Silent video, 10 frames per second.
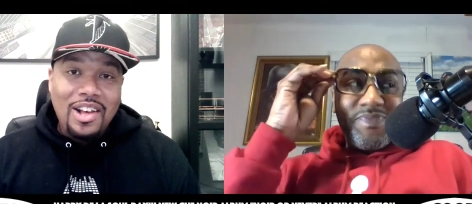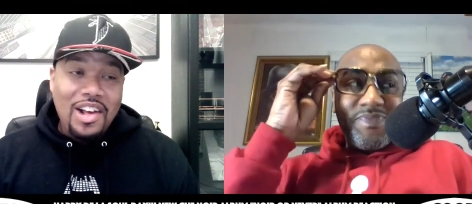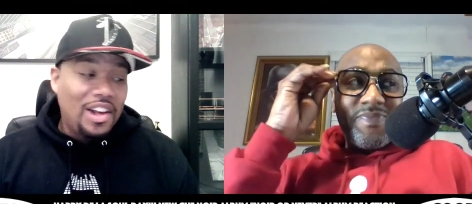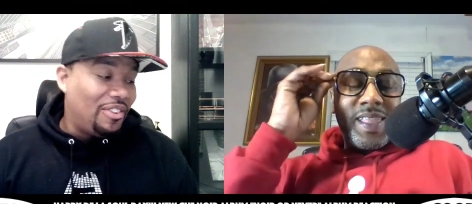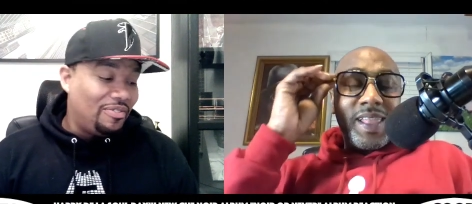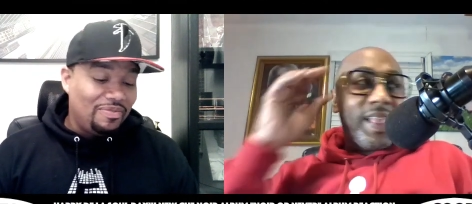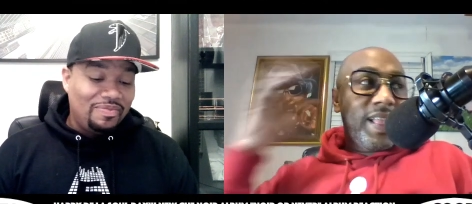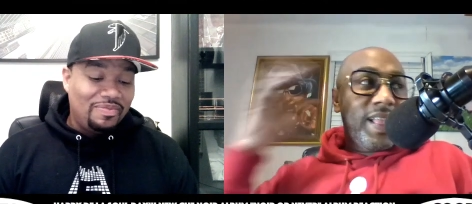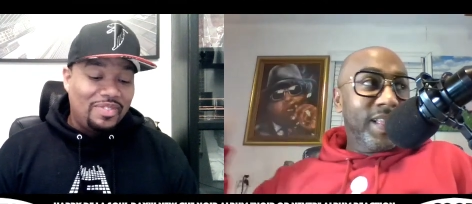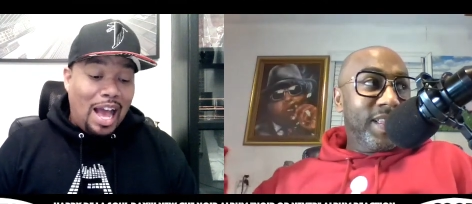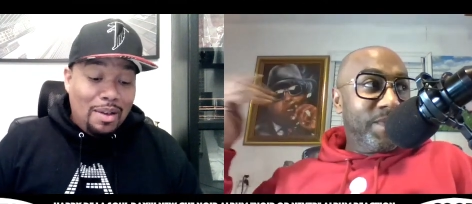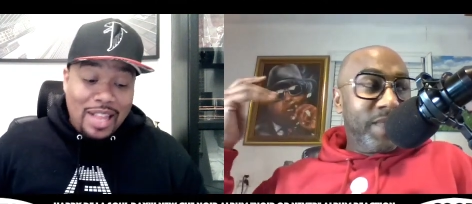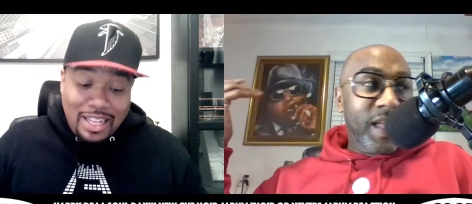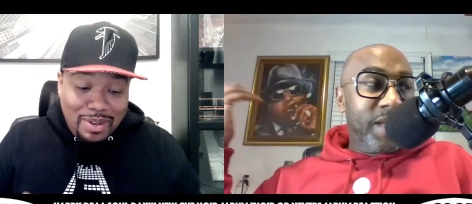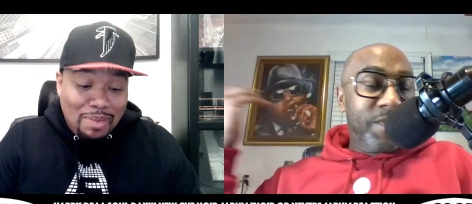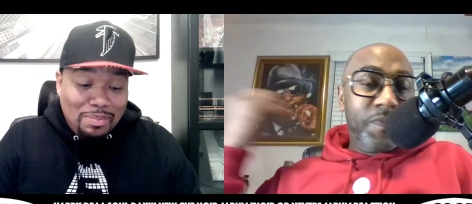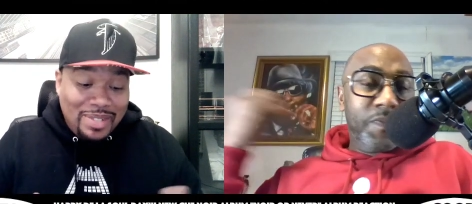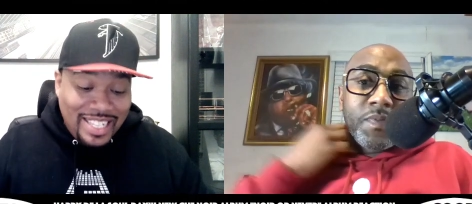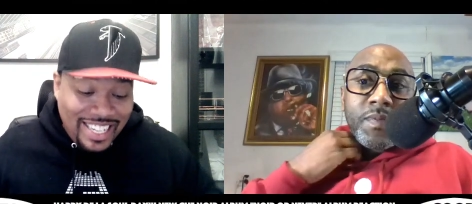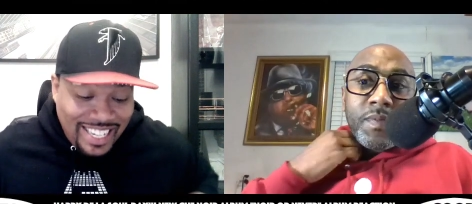Speaker 1: Huh. I, that's what I'm
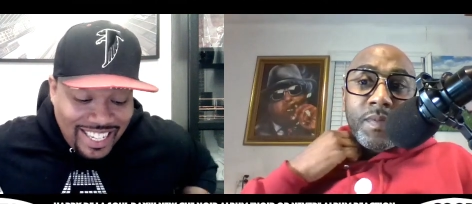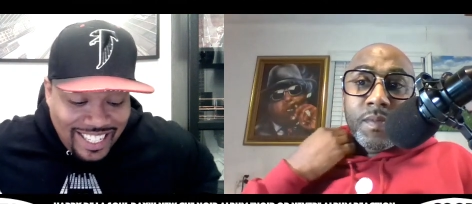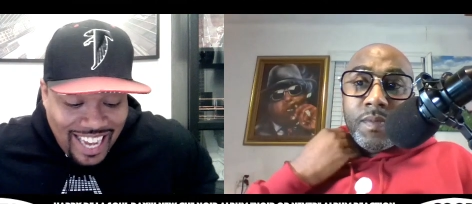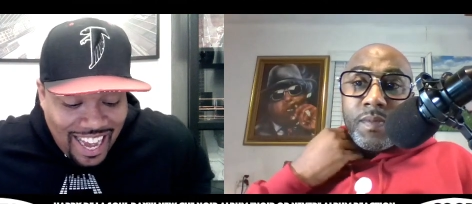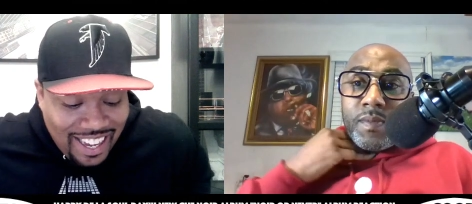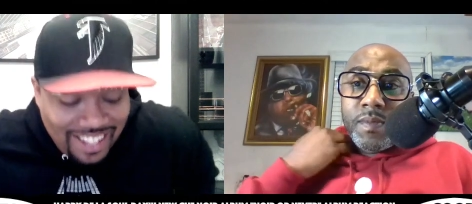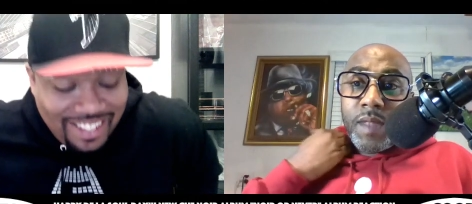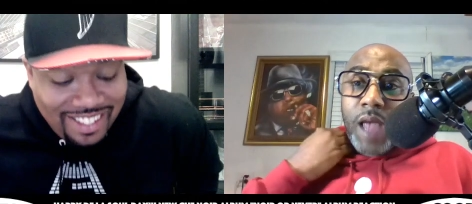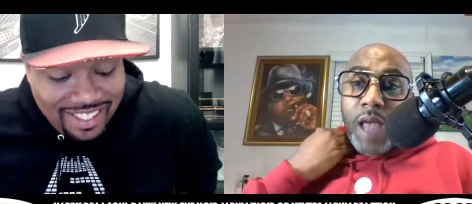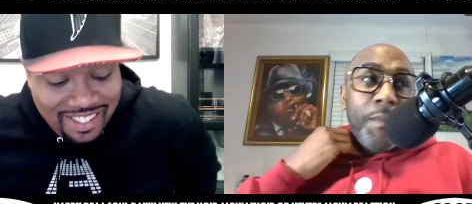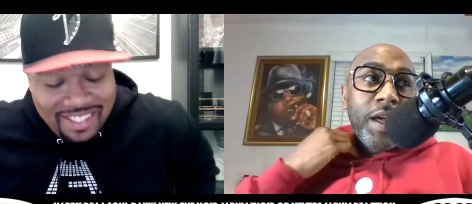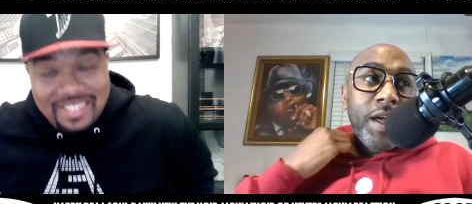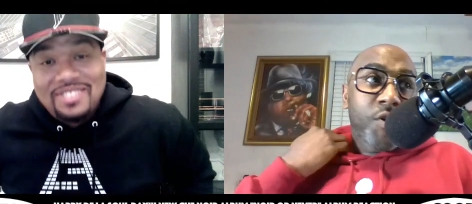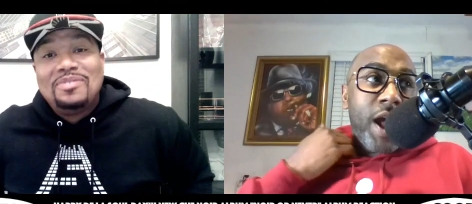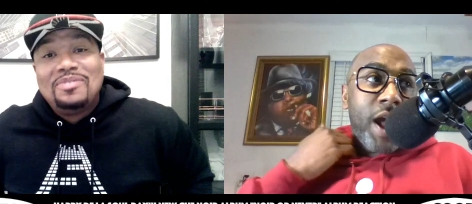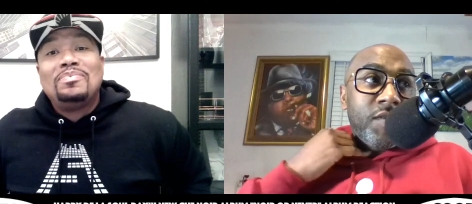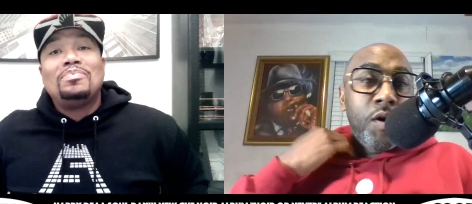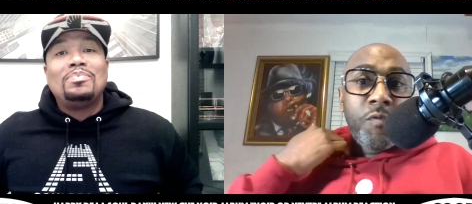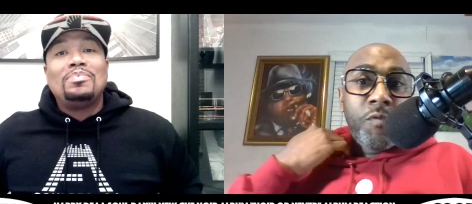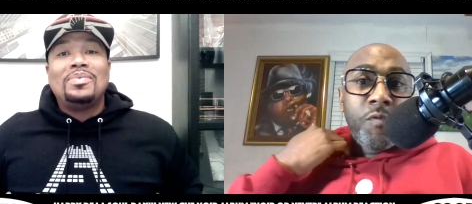seeing in the chat. I mean, crack
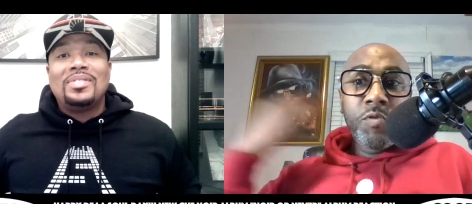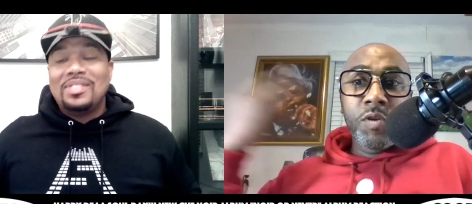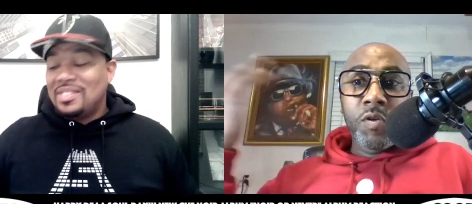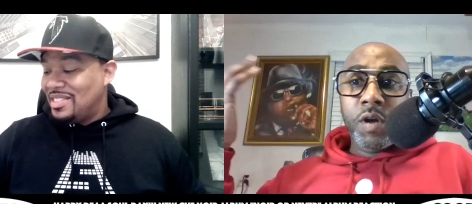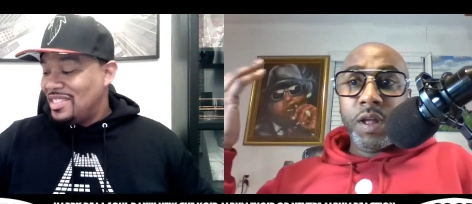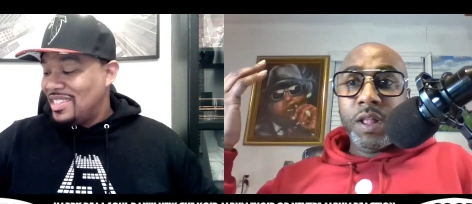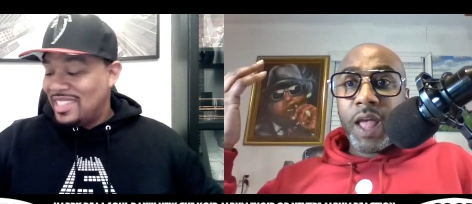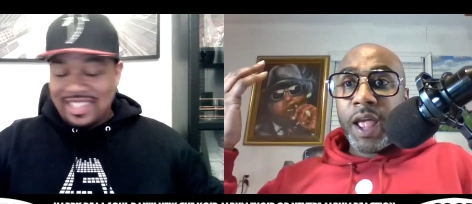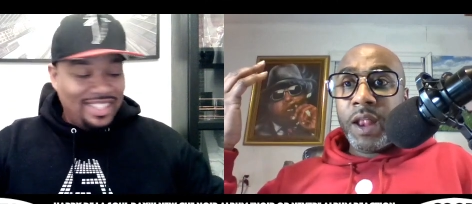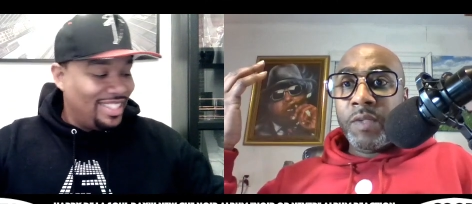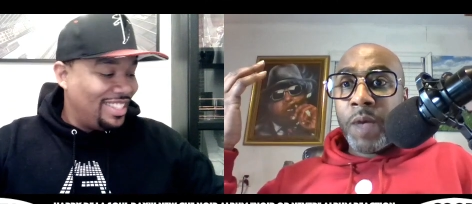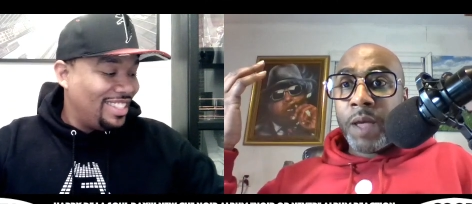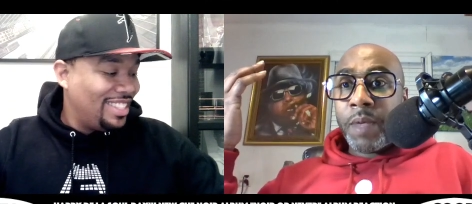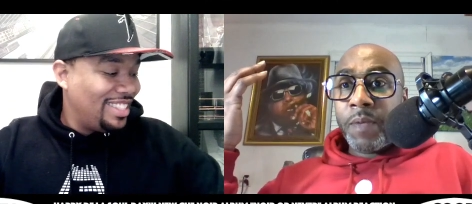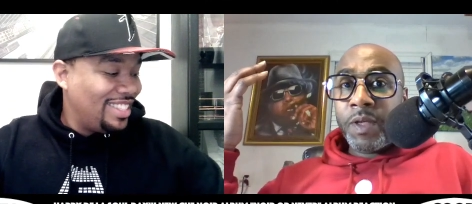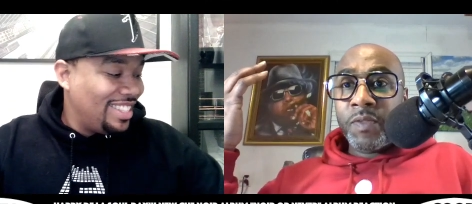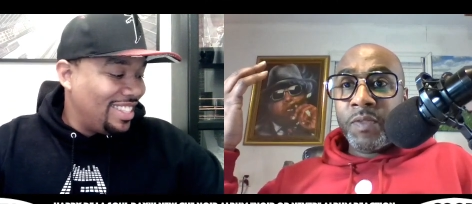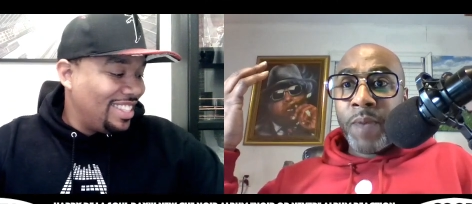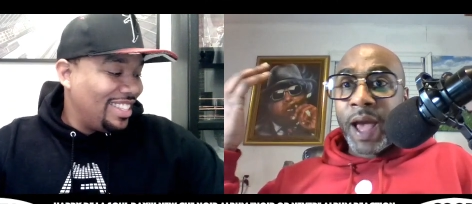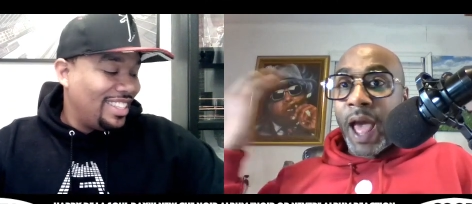took over New York in the 80s, Mike. Maybe
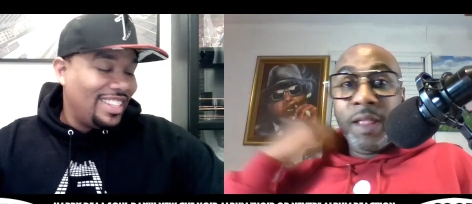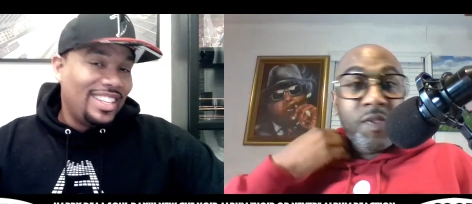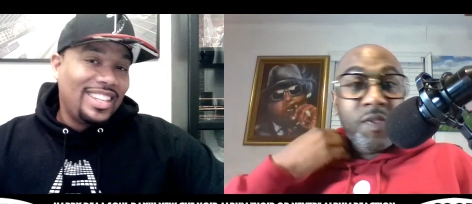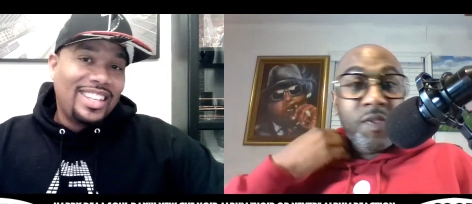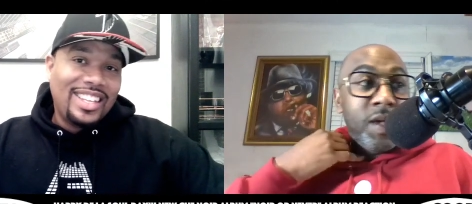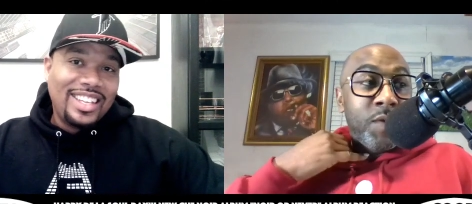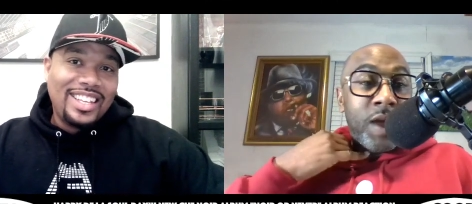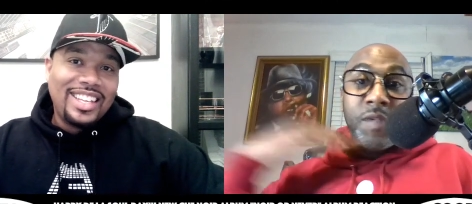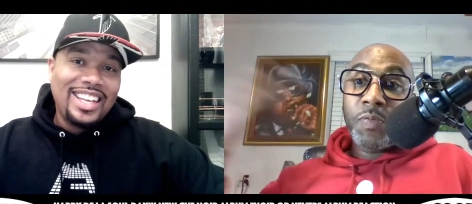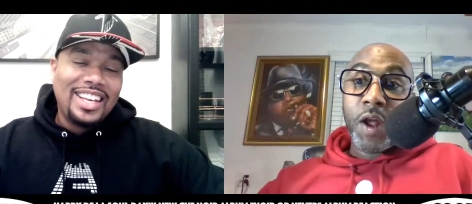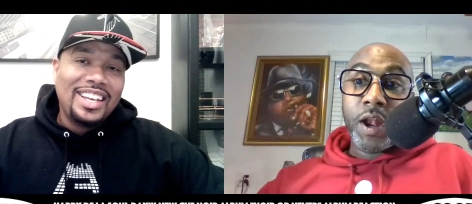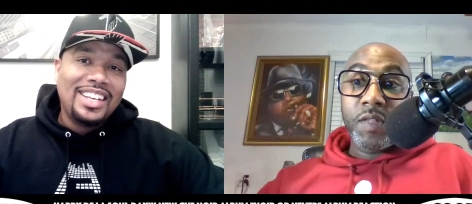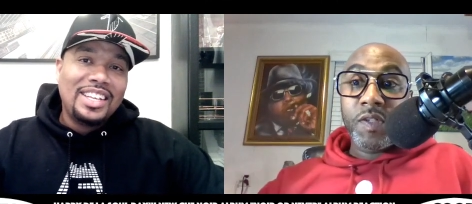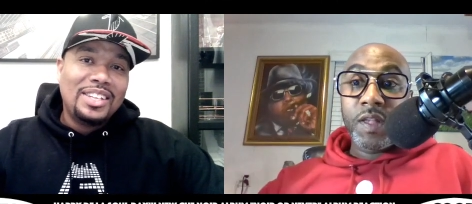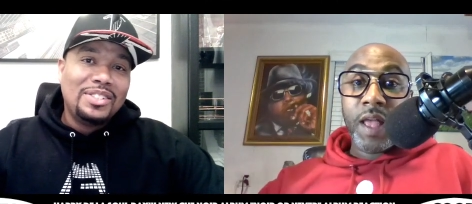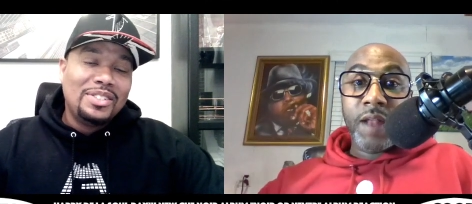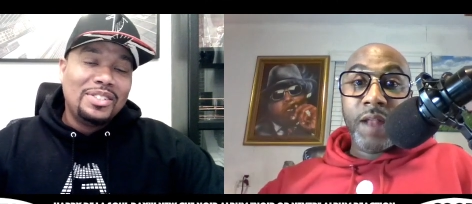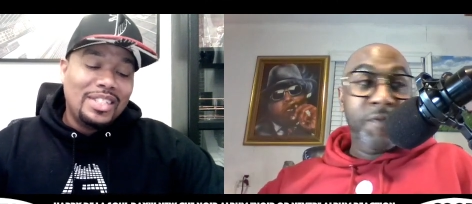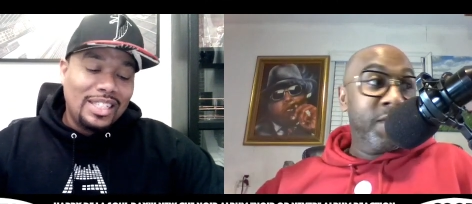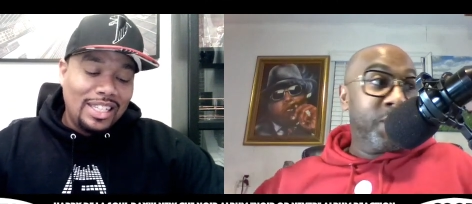it's back. I didn't see it when I was up there. I didn't see a
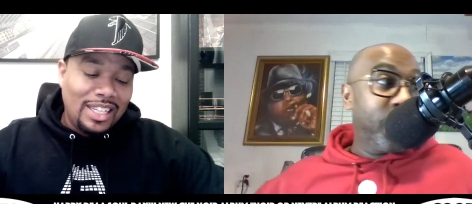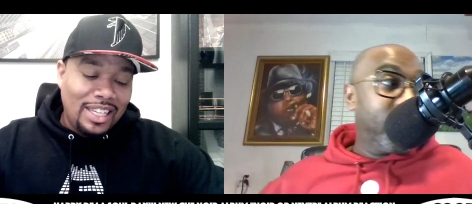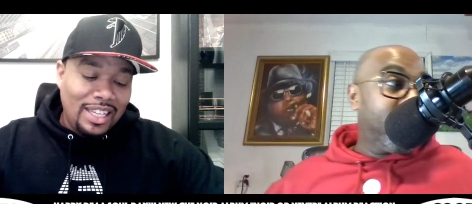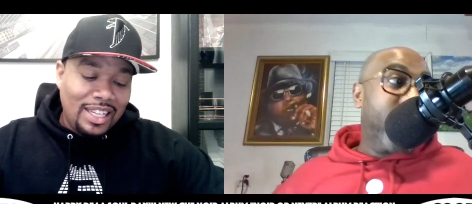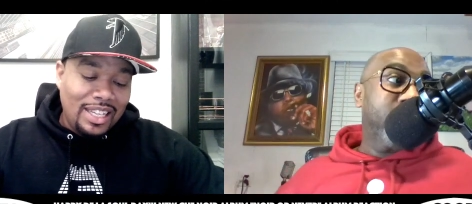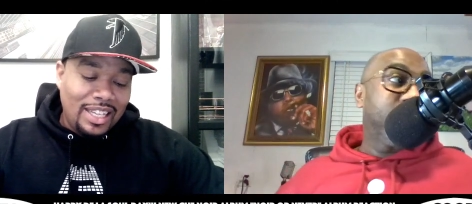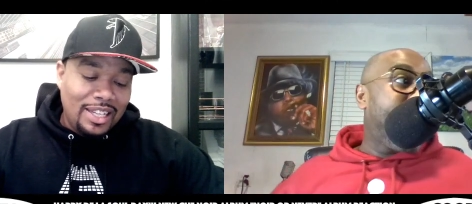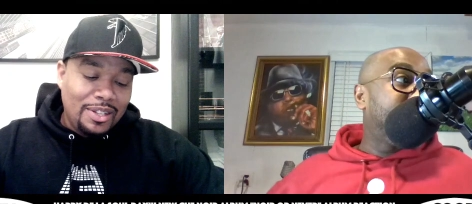lot of things. Maybe crack is